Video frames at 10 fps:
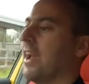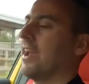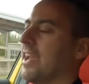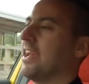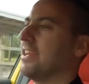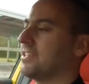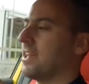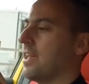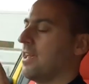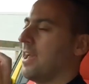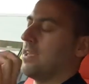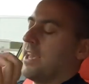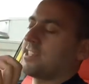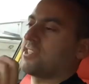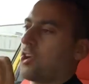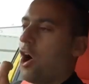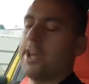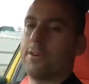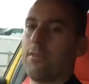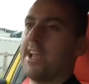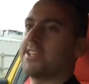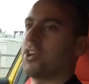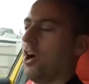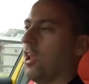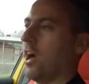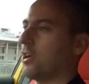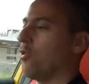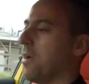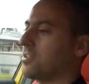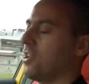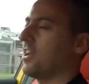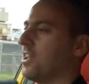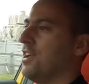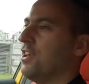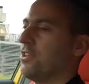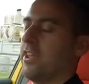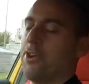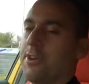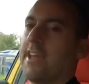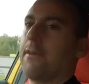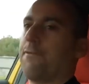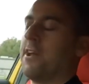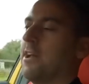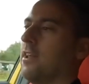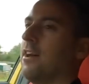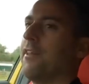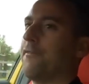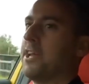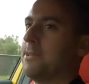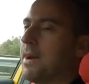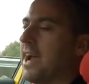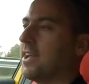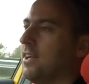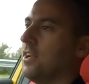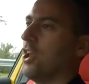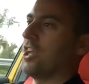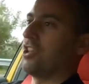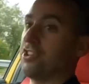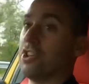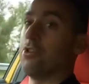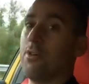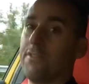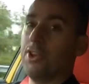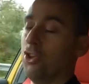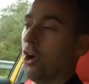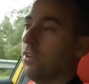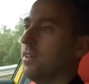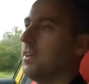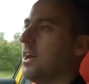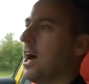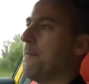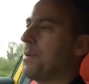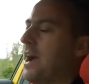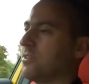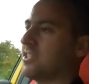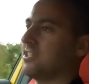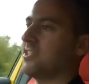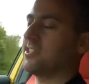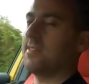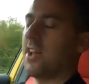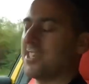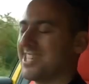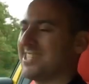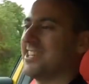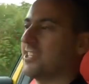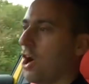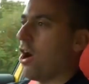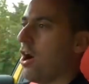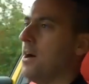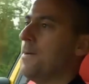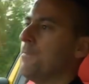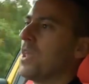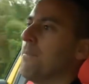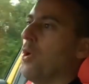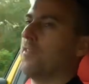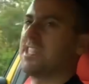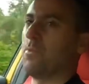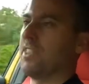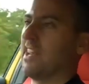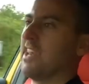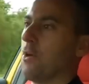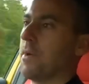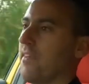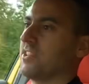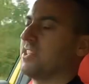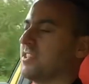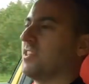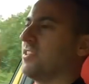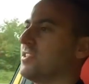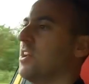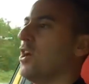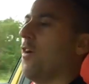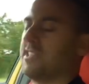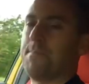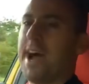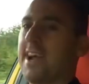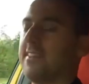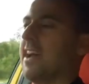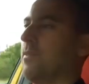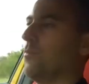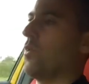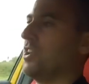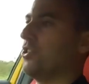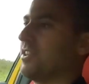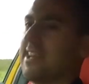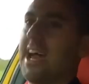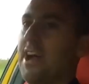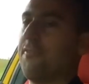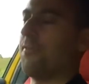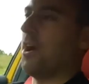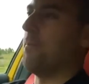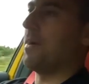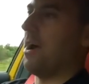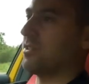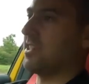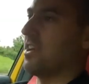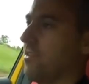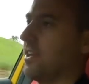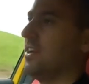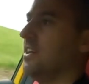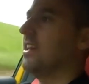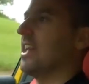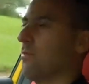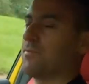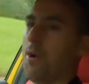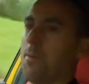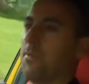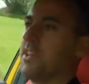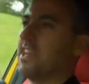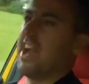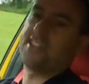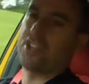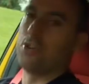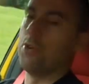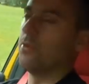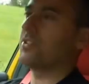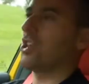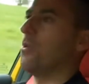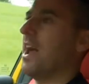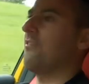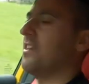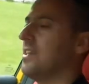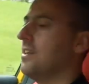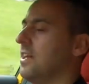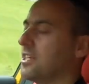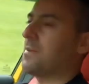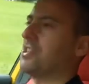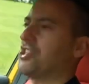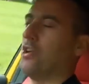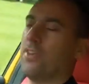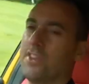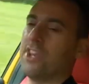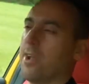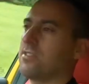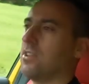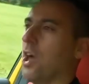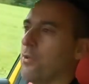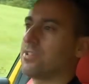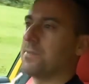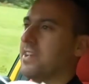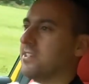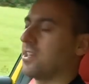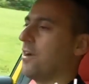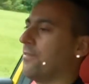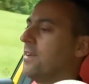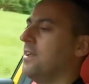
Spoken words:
It's kind of race car like, almost like you get the feel and the feedback like you do of a non-power assisted car, but obviously with a little bit of assistance. Obviously back then when you didn't have power steering, it was probably too heavy, especially on, you know, low speed stuff.